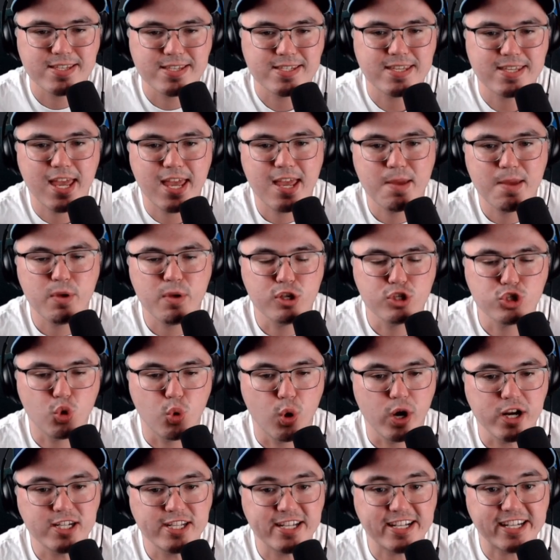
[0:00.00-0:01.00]
game is
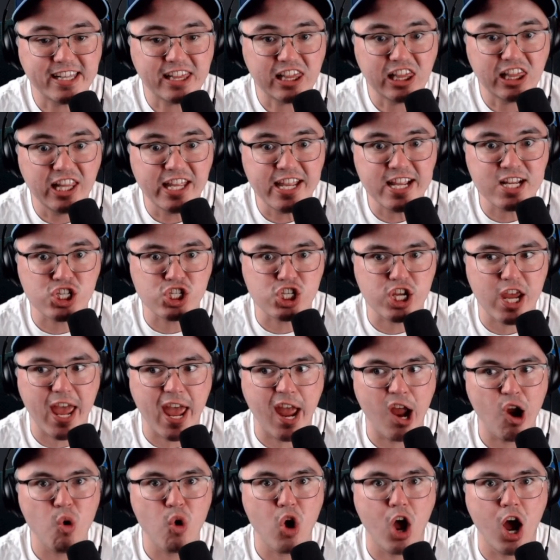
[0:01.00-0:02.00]
going to glitch
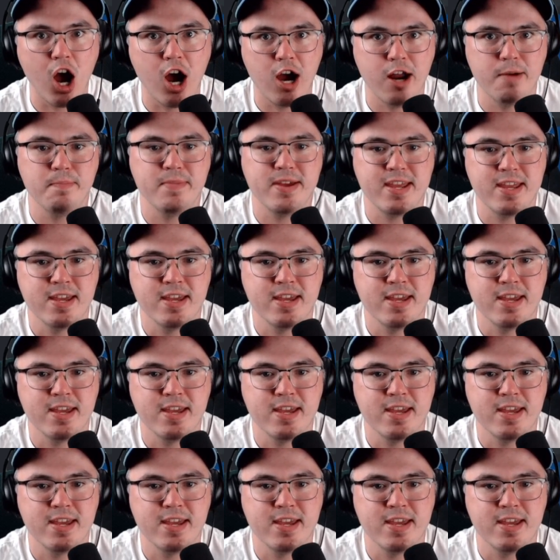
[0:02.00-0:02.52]
out on me.